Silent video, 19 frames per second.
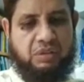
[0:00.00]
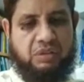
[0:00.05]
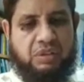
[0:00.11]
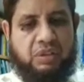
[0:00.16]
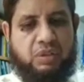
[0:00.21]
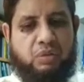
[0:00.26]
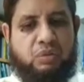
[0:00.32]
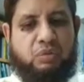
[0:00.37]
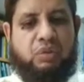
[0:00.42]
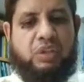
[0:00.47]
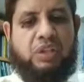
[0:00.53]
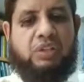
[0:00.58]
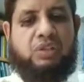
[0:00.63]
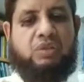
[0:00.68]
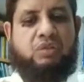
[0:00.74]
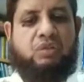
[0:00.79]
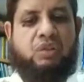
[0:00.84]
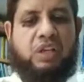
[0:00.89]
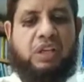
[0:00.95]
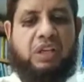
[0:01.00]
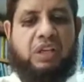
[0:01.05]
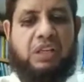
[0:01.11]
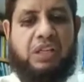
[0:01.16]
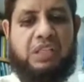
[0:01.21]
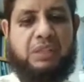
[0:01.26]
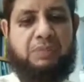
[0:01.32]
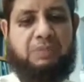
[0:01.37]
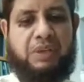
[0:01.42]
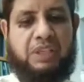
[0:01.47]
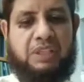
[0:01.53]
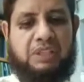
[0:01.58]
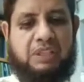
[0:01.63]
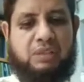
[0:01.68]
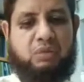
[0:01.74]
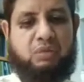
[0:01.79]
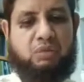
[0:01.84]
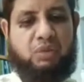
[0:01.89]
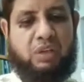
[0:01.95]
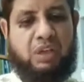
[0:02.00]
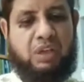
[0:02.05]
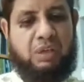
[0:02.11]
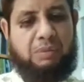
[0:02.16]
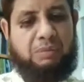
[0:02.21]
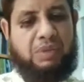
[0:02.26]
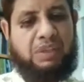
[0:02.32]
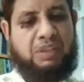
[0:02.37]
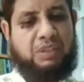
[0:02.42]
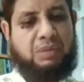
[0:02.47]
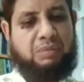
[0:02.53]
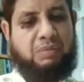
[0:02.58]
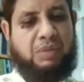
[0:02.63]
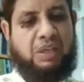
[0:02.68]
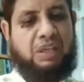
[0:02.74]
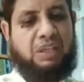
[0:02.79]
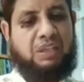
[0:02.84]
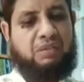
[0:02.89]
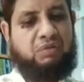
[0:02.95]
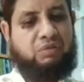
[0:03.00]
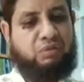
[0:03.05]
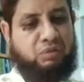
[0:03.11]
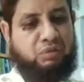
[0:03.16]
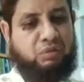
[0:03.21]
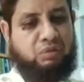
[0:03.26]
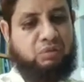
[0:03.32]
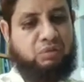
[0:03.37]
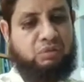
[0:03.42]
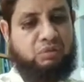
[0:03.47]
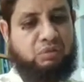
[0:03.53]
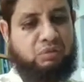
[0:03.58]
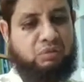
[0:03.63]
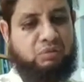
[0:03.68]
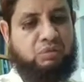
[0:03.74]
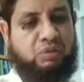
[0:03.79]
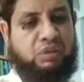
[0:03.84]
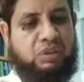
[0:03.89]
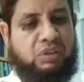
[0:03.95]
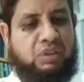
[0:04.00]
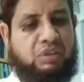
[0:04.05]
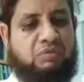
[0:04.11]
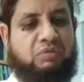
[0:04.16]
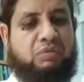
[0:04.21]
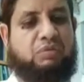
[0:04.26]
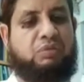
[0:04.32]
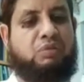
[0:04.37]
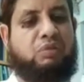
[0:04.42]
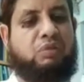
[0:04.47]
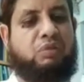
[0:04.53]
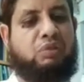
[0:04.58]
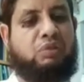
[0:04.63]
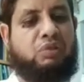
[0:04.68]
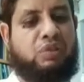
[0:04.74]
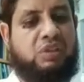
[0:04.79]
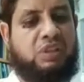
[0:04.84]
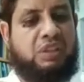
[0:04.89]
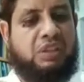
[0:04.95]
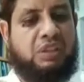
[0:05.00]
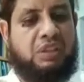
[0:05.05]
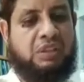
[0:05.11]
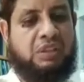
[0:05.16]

The students who are expected to have a smartphone with a 4G